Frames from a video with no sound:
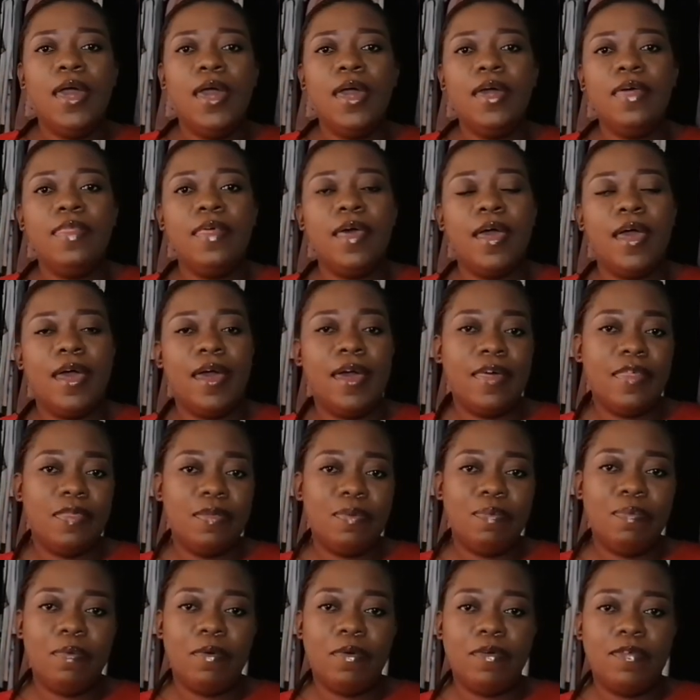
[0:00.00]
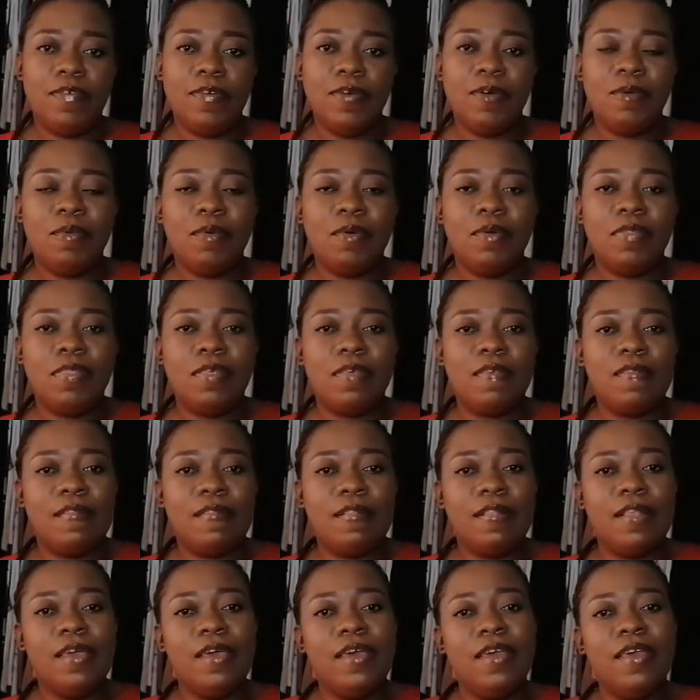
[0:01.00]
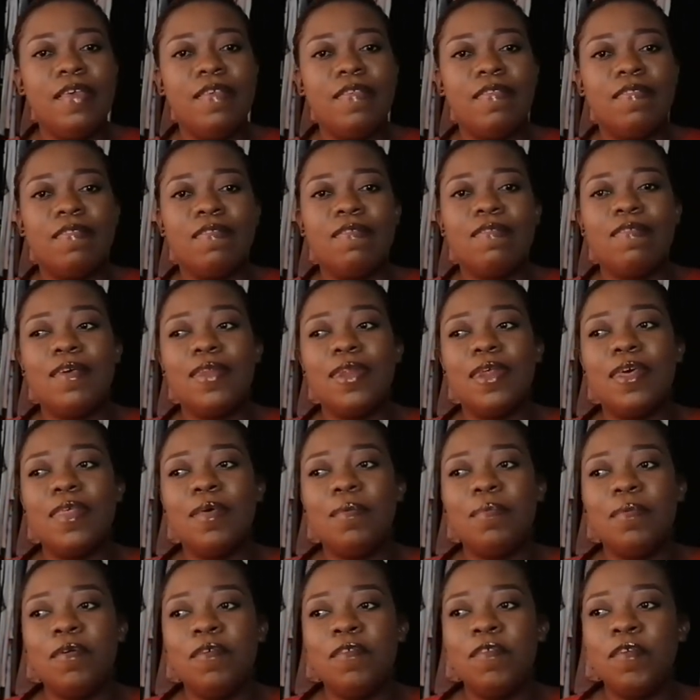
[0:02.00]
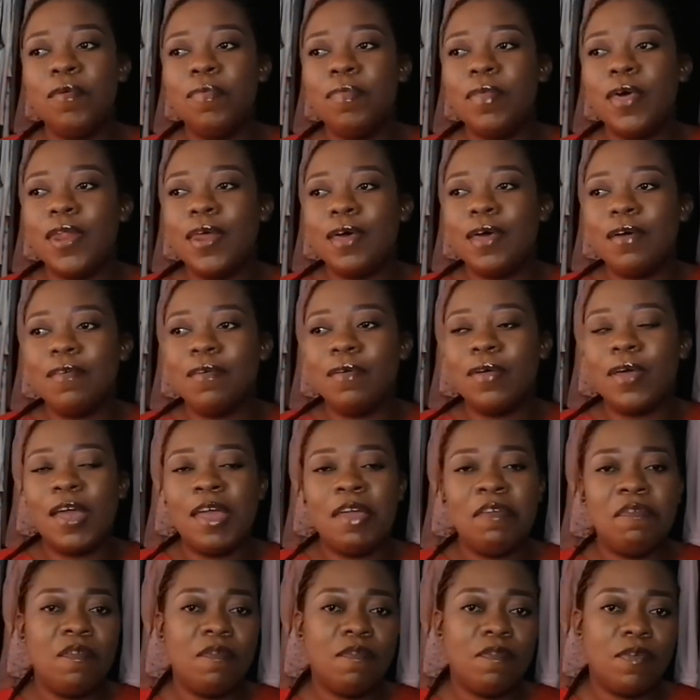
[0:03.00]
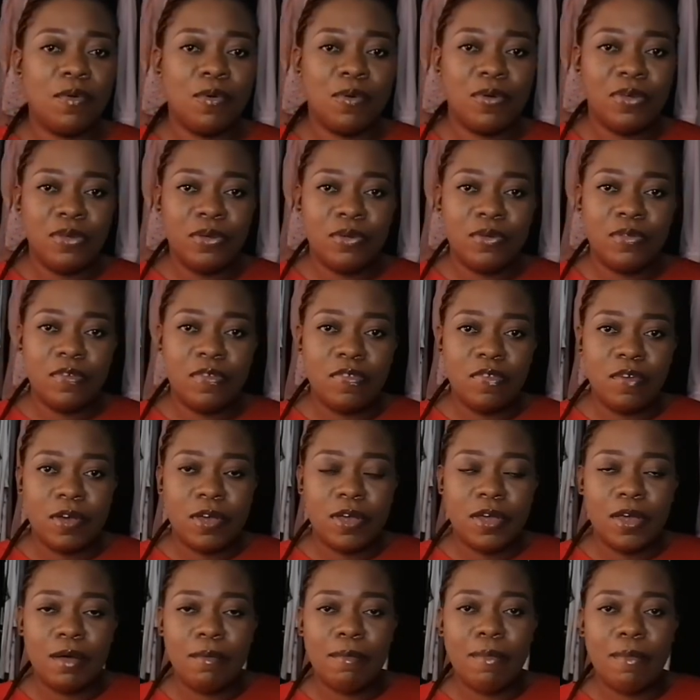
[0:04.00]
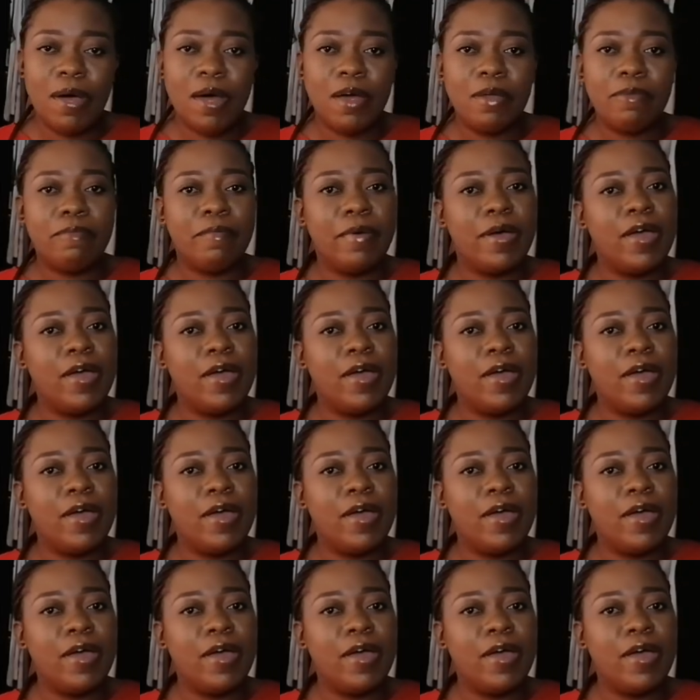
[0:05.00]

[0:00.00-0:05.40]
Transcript: And the eighth perfume on this list is another perfume that I even feel guilty talking about,